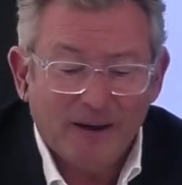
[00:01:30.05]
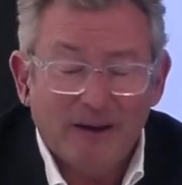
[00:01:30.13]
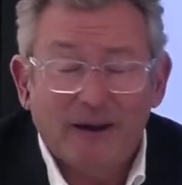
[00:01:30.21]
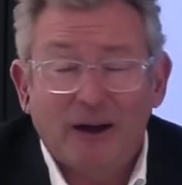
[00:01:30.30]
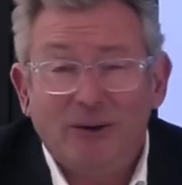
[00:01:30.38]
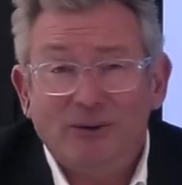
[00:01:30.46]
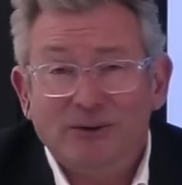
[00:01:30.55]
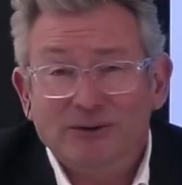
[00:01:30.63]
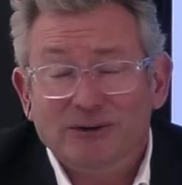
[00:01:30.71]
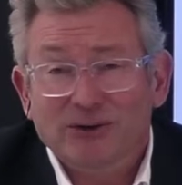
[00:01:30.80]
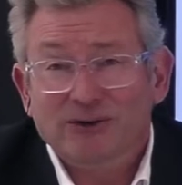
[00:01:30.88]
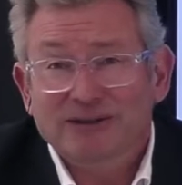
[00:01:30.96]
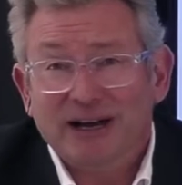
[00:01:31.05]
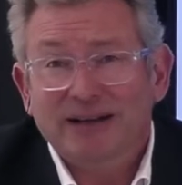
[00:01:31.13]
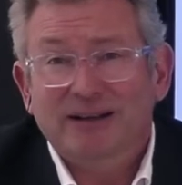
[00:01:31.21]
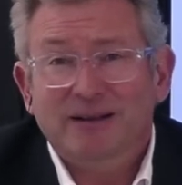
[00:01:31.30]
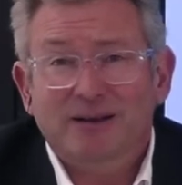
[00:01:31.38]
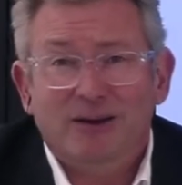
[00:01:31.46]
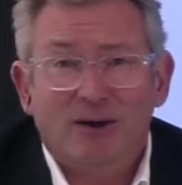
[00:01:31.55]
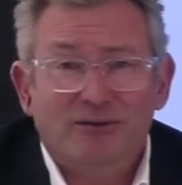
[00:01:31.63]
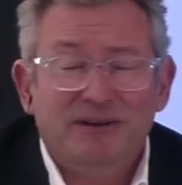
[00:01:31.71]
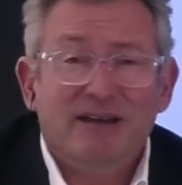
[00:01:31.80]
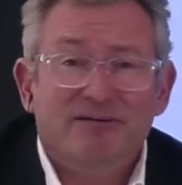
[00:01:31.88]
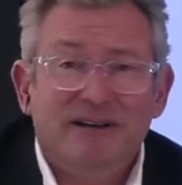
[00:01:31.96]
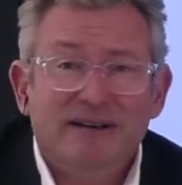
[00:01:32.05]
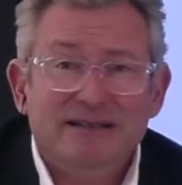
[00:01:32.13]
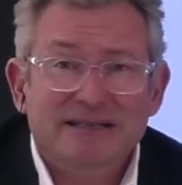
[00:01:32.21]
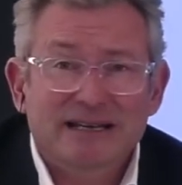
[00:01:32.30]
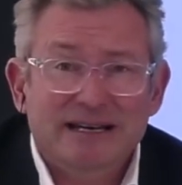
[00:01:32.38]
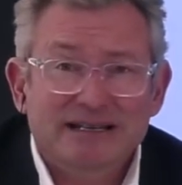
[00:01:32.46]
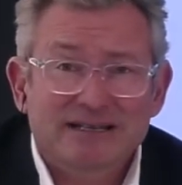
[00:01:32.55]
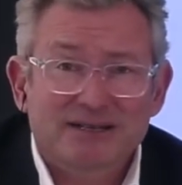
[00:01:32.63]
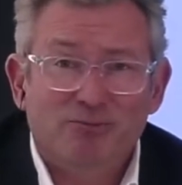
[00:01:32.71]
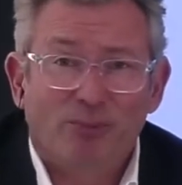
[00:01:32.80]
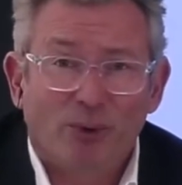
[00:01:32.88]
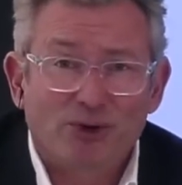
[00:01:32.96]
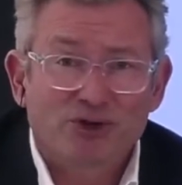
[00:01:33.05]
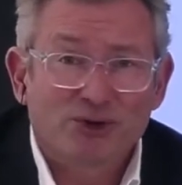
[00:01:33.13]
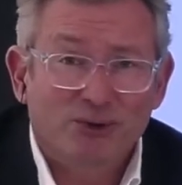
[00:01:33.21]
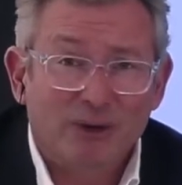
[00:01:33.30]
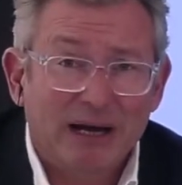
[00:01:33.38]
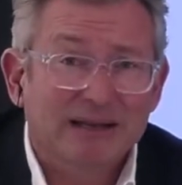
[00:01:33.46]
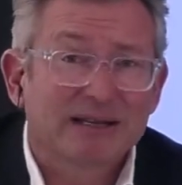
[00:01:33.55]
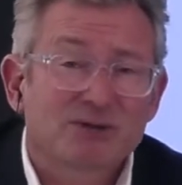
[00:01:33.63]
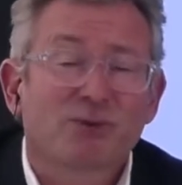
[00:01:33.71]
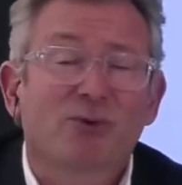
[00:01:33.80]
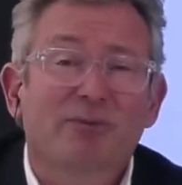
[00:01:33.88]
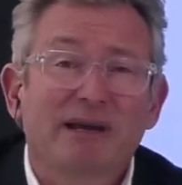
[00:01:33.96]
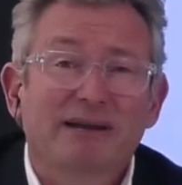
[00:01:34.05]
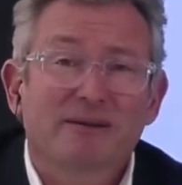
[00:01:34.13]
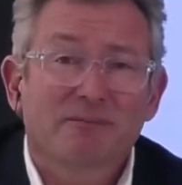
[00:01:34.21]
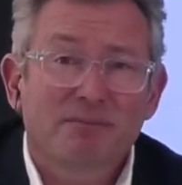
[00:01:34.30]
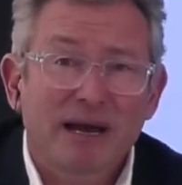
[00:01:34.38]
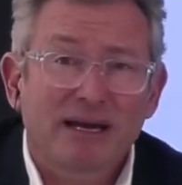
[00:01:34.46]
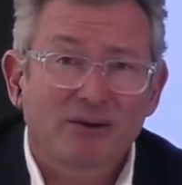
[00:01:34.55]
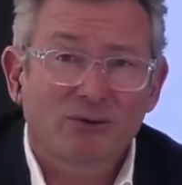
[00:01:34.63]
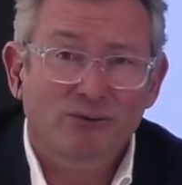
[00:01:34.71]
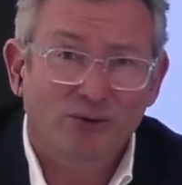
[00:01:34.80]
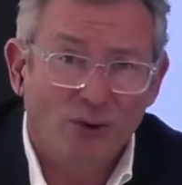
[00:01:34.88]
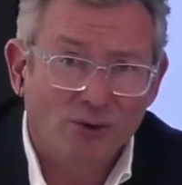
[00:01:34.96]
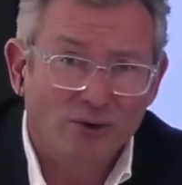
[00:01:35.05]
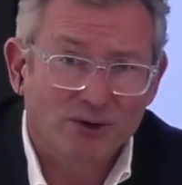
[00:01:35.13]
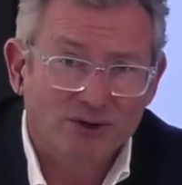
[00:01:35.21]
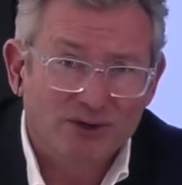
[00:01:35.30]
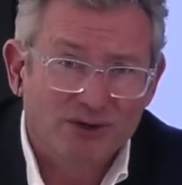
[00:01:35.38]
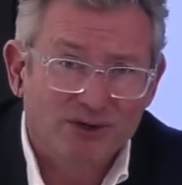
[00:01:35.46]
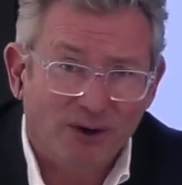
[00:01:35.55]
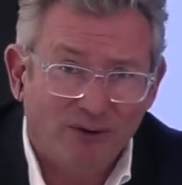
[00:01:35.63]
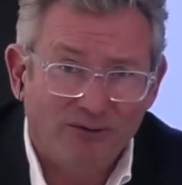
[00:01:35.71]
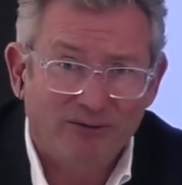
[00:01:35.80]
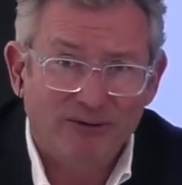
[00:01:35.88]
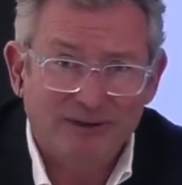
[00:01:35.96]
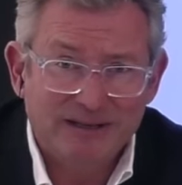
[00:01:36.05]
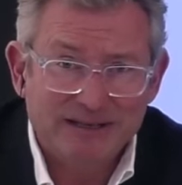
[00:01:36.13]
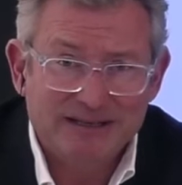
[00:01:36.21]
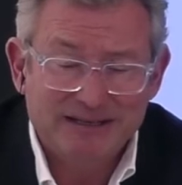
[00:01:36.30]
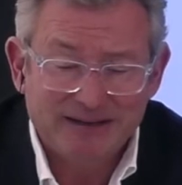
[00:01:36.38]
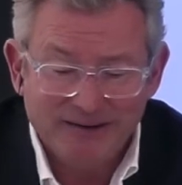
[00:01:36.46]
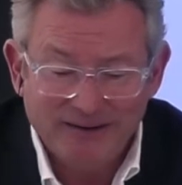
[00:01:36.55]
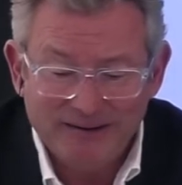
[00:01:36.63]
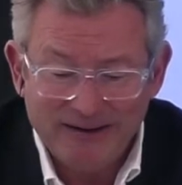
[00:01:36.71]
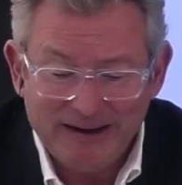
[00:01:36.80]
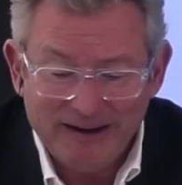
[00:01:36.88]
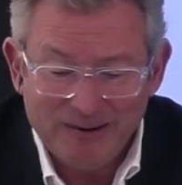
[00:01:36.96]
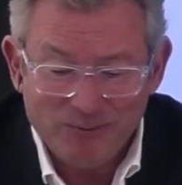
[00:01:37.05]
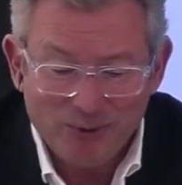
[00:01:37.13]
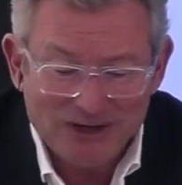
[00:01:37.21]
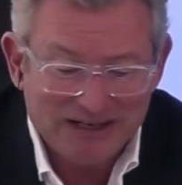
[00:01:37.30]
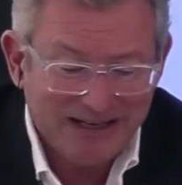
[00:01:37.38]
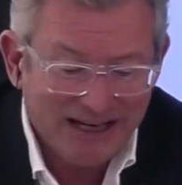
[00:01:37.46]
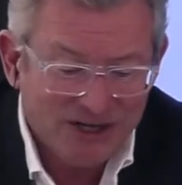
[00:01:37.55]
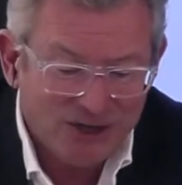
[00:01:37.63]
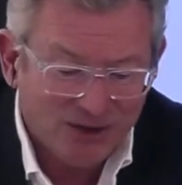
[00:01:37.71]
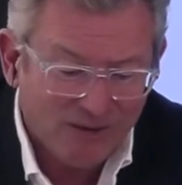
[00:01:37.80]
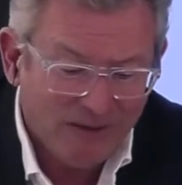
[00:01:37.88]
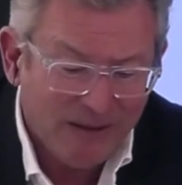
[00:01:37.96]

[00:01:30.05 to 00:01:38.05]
Now, the title of the event says PORTIO, and this will be the main focus of this presentation.